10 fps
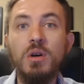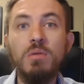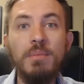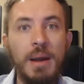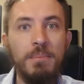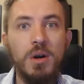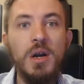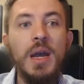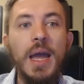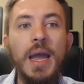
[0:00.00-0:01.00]
Remember,
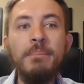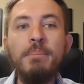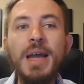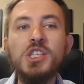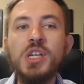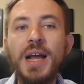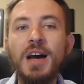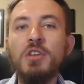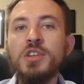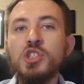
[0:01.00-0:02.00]
inpatient
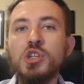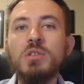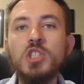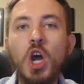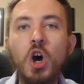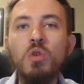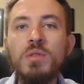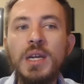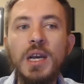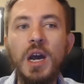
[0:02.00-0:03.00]
health insurance
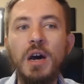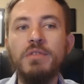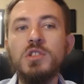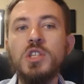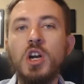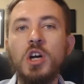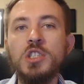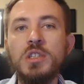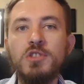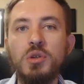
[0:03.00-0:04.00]
only covers the
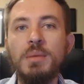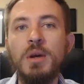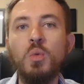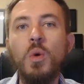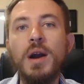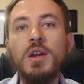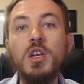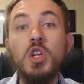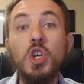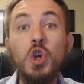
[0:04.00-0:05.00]
cost of treatment where
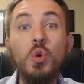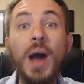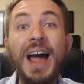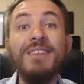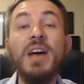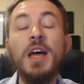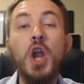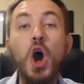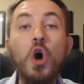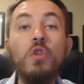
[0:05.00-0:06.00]
you have an
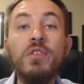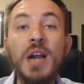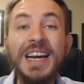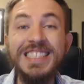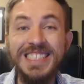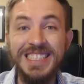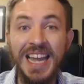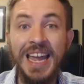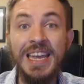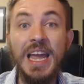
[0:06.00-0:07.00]
overnight
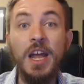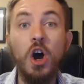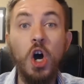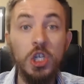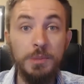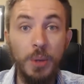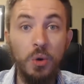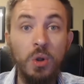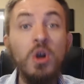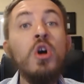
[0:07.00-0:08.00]
stay in a
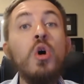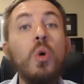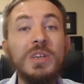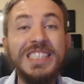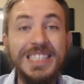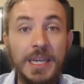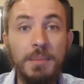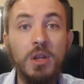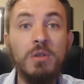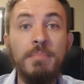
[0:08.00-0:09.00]
hospital or
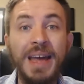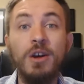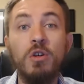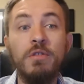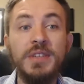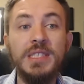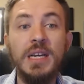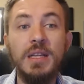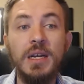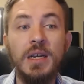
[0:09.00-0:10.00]
similar medical
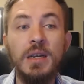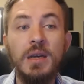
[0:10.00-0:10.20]
facility.